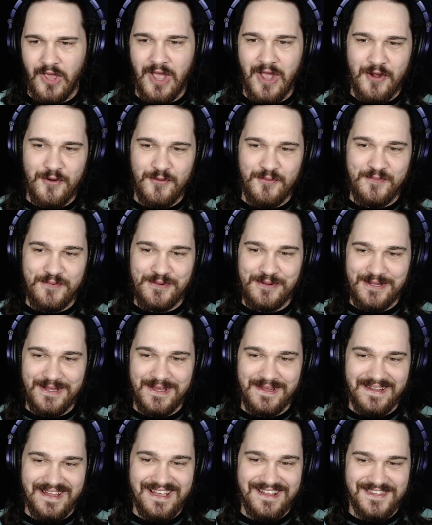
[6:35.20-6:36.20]
I
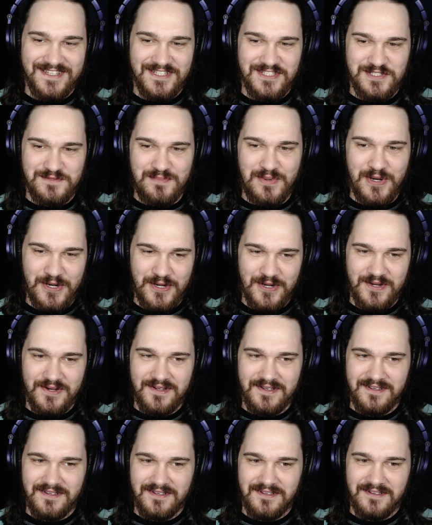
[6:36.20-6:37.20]
really like this part.
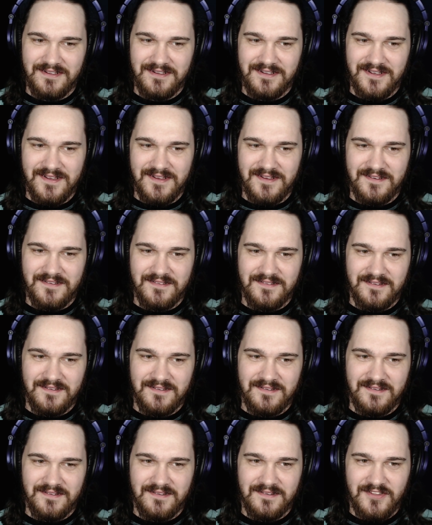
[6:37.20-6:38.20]

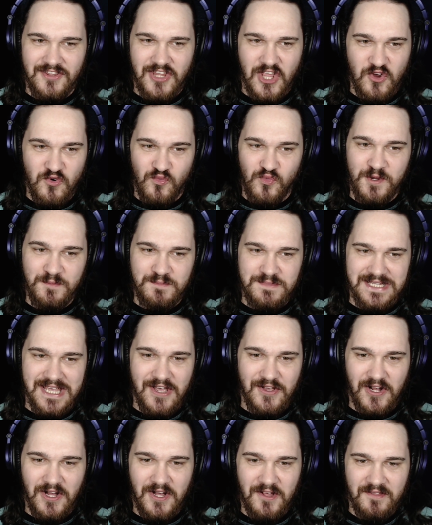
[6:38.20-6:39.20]
They ripped
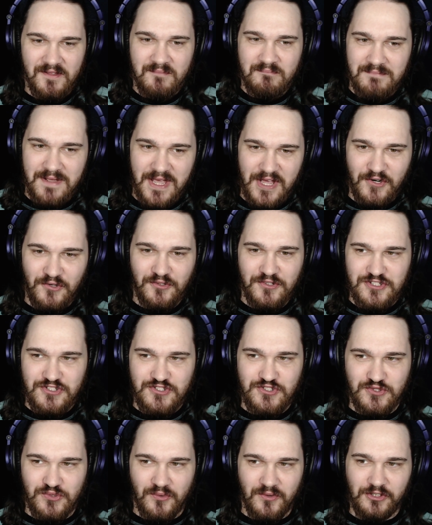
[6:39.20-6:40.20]
out all the metal
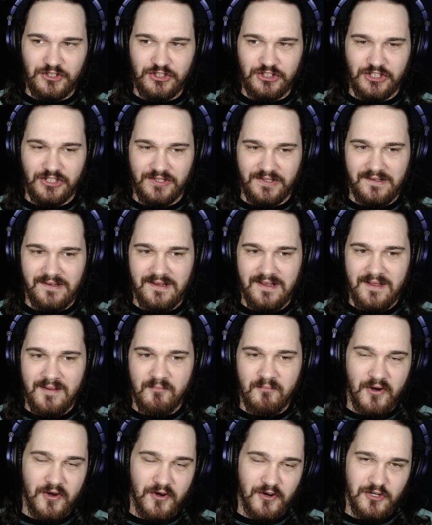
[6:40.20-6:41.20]
distortion,
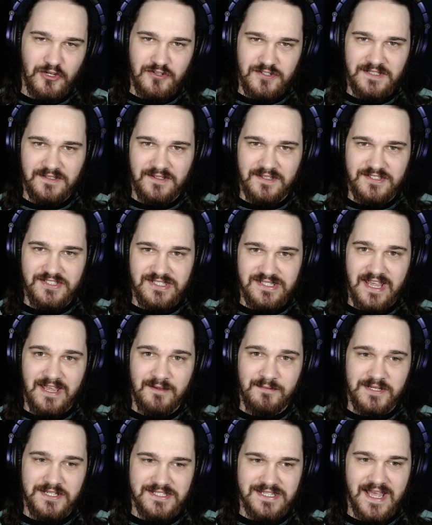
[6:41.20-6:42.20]
but are using the
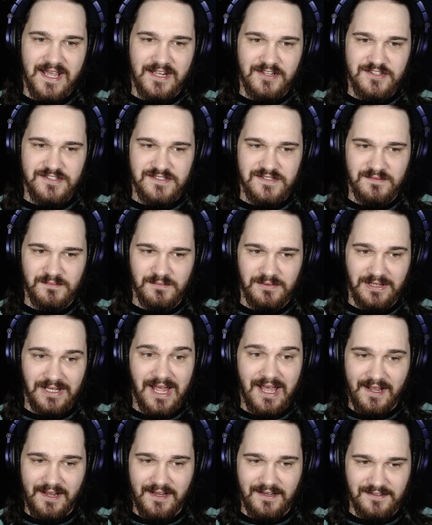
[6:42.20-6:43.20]
same exact
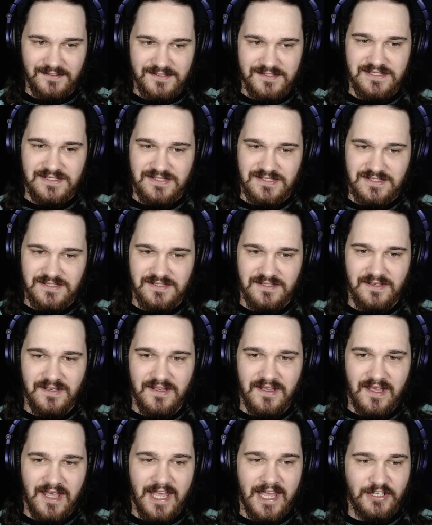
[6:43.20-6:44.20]
lines
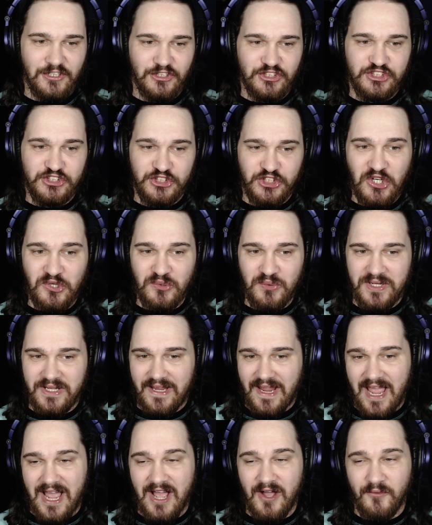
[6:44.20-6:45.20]
and
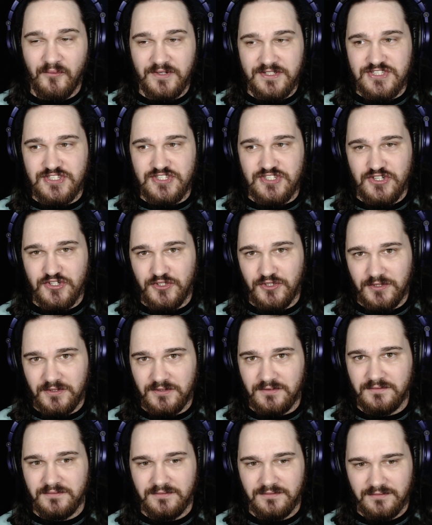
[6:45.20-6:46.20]
showing how it's
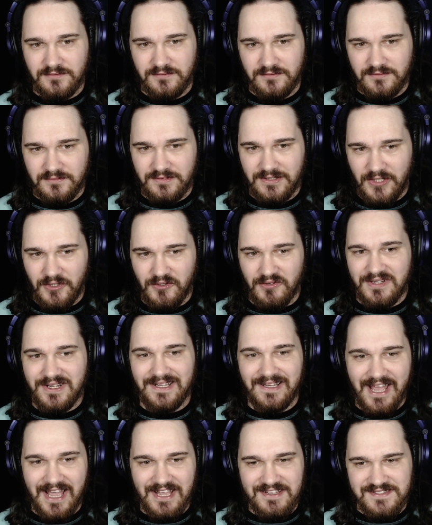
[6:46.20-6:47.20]
still, you know,
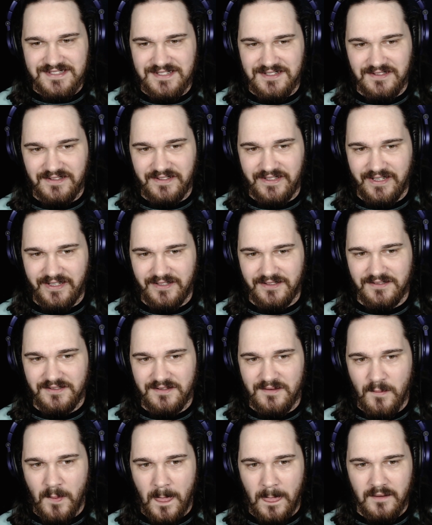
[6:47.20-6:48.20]
classically
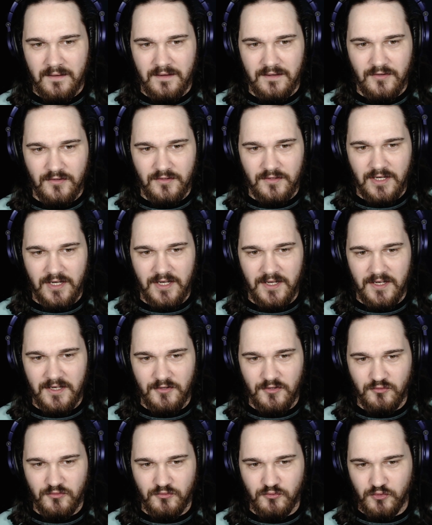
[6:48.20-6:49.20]

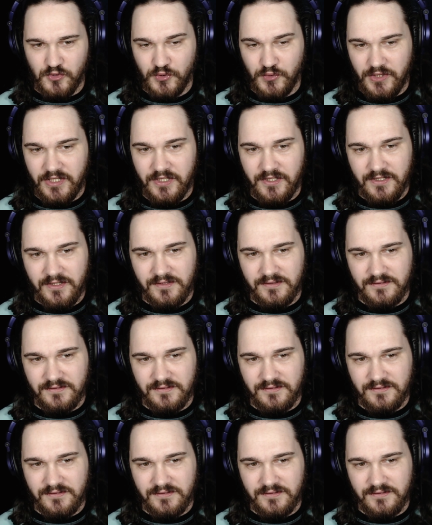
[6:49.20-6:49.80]
uh, rooted.